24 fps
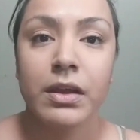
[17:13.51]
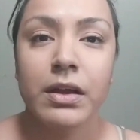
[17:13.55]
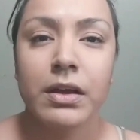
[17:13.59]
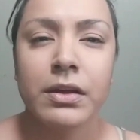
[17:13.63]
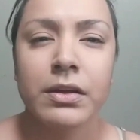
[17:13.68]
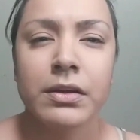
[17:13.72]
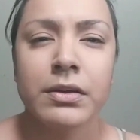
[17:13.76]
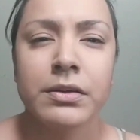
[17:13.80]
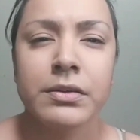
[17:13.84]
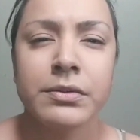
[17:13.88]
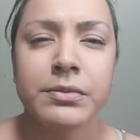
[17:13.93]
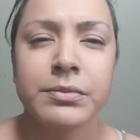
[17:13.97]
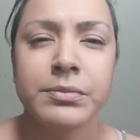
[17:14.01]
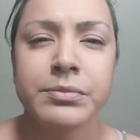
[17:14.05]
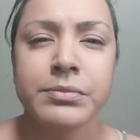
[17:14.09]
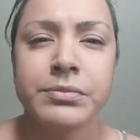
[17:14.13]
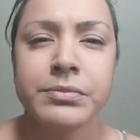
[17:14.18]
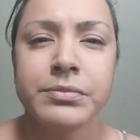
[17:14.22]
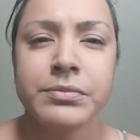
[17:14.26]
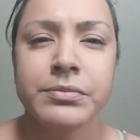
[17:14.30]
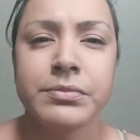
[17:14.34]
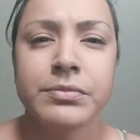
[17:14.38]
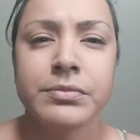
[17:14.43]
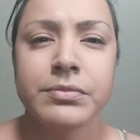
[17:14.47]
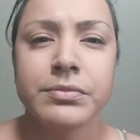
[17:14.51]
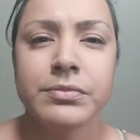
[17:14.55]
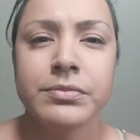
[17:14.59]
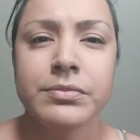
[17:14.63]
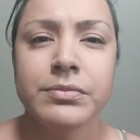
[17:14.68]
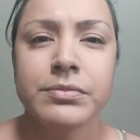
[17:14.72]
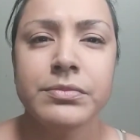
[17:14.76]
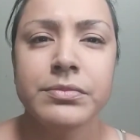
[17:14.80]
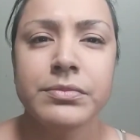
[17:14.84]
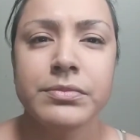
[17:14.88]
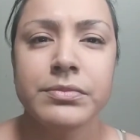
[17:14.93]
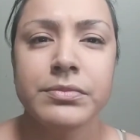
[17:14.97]

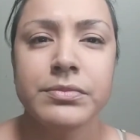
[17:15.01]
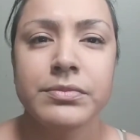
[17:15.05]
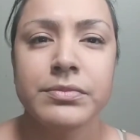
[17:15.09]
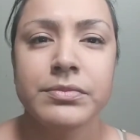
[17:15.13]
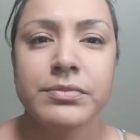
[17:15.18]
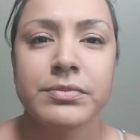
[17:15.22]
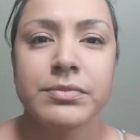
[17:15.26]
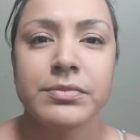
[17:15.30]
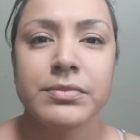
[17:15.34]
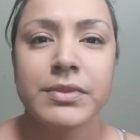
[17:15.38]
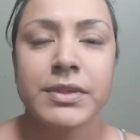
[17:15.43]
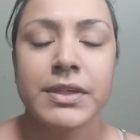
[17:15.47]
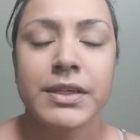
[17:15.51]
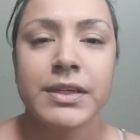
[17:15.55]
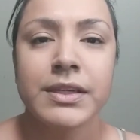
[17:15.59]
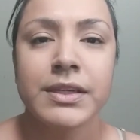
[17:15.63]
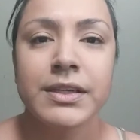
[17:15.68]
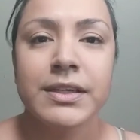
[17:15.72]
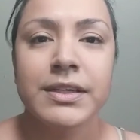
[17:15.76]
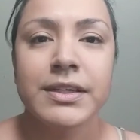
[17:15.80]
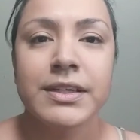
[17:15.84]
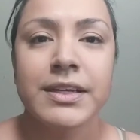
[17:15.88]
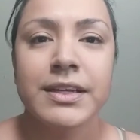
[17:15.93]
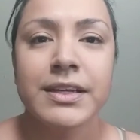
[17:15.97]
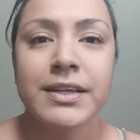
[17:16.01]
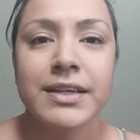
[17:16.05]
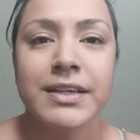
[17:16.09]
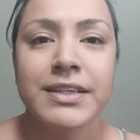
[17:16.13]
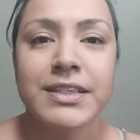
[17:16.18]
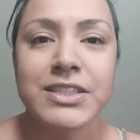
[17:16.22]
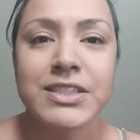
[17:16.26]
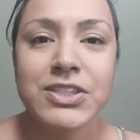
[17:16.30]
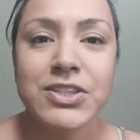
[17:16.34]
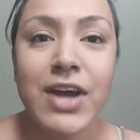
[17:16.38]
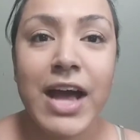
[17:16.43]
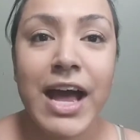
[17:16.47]
Um,
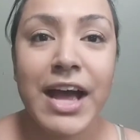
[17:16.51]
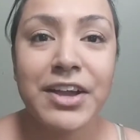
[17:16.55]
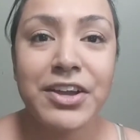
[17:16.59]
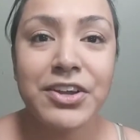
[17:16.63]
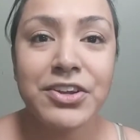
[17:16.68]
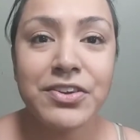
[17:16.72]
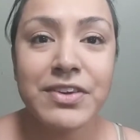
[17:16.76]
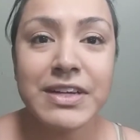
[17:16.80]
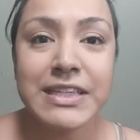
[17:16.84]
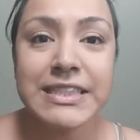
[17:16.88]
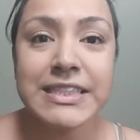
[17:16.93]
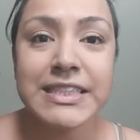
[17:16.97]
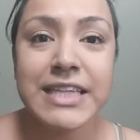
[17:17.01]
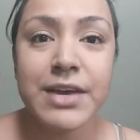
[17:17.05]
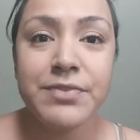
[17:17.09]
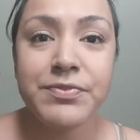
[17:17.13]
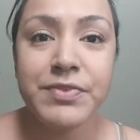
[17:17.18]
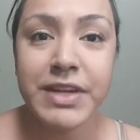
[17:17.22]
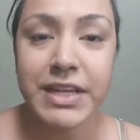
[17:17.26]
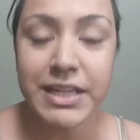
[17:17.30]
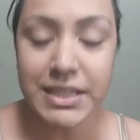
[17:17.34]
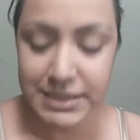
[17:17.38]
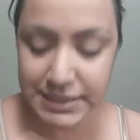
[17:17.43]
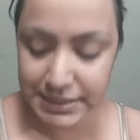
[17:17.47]
so how you doing, Stephanie?